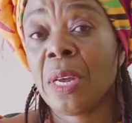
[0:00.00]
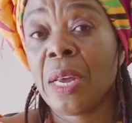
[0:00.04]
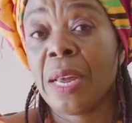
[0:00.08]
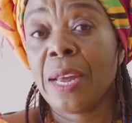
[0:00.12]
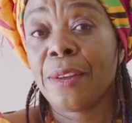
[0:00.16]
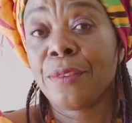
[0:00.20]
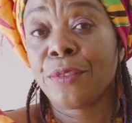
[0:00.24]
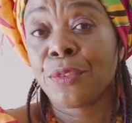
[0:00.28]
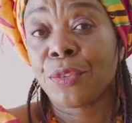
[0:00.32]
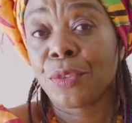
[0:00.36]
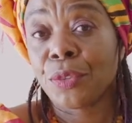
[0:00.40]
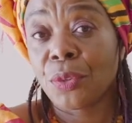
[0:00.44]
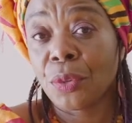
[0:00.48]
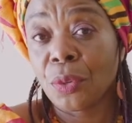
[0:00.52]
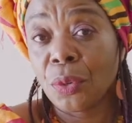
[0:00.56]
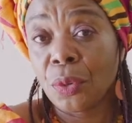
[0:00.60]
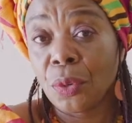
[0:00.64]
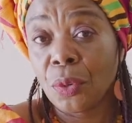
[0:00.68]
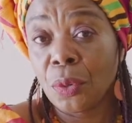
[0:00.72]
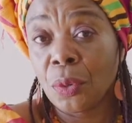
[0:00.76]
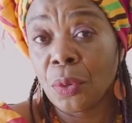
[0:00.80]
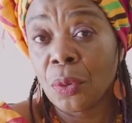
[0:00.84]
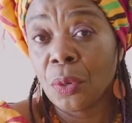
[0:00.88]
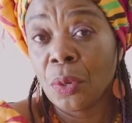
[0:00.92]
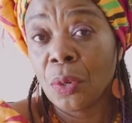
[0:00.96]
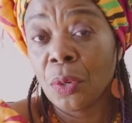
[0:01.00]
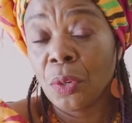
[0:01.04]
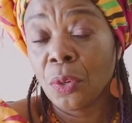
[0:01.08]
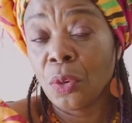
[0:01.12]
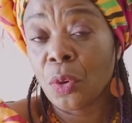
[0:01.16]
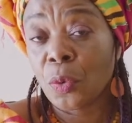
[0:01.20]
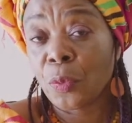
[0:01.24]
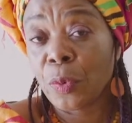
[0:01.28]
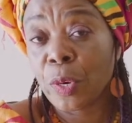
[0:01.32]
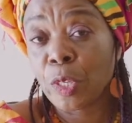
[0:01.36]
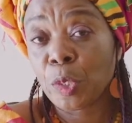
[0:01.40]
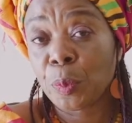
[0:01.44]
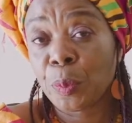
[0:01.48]
and so
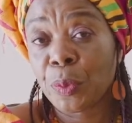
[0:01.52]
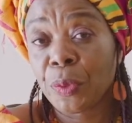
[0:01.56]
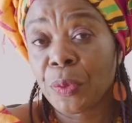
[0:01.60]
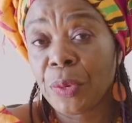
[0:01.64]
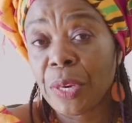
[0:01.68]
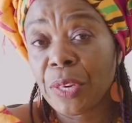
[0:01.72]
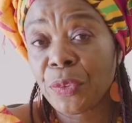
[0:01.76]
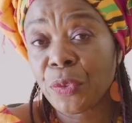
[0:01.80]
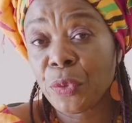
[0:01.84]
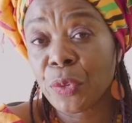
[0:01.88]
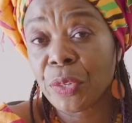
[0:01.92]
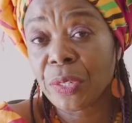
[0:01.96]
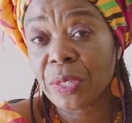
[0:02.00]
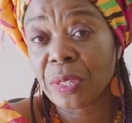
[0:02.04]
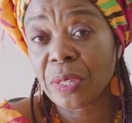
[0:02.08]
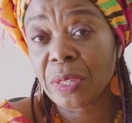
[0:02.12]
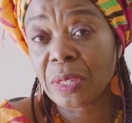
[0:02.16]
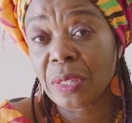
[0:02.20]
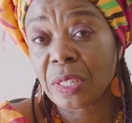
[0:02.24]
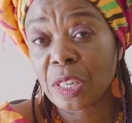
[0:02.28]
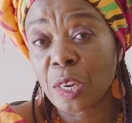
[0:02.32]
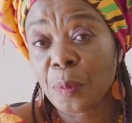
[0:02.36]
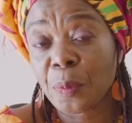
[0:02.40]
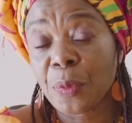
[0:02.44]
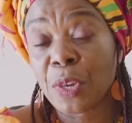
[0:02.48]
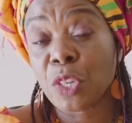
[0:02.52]
your respiratory system